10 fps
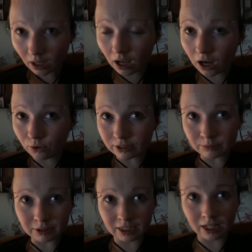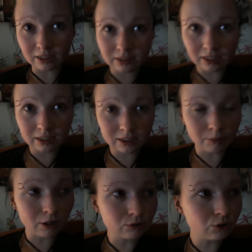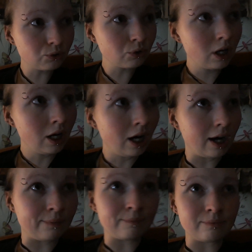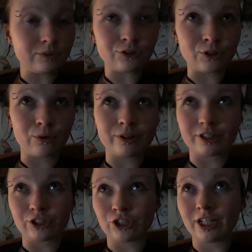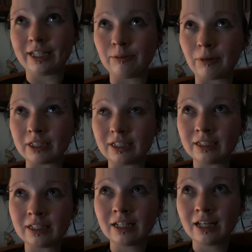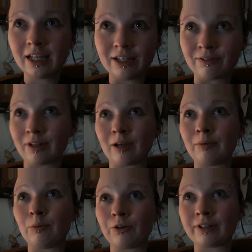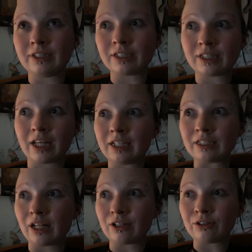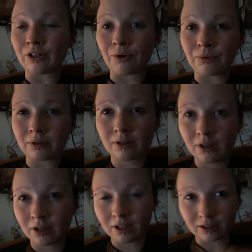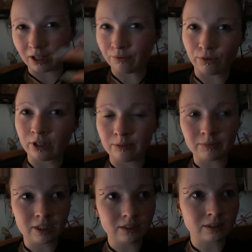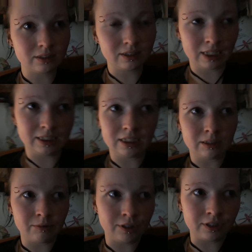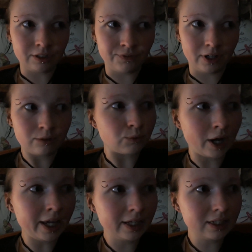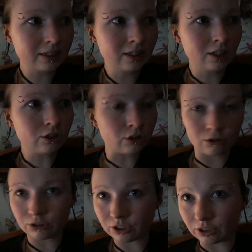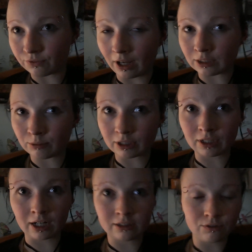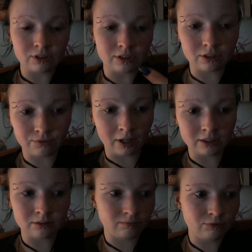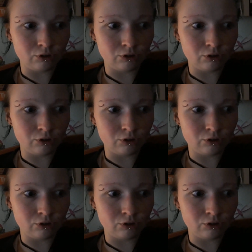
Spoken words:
how anybody else thinks about you. Literally anybody, even like my boyfriend yesterday, he's like, like for him, he sees me in a different way. He still finds me attractive. He still finds,